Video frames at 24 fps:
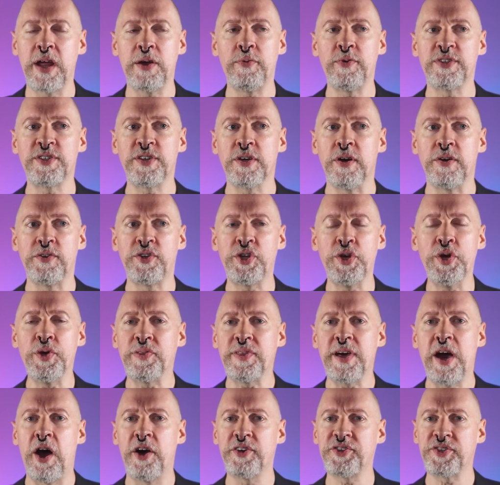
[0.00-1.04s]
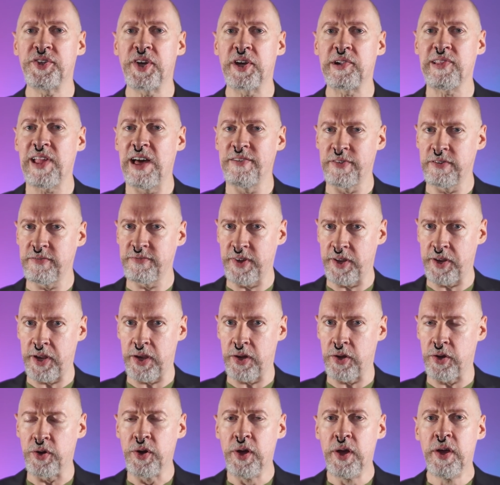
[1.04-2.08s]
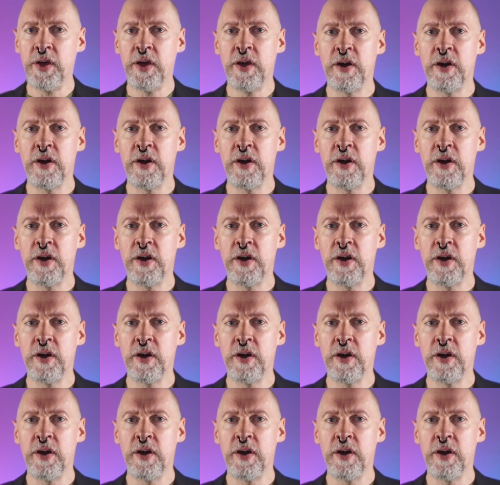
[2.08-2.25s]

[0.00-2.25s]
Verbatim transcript: It was a 2011 video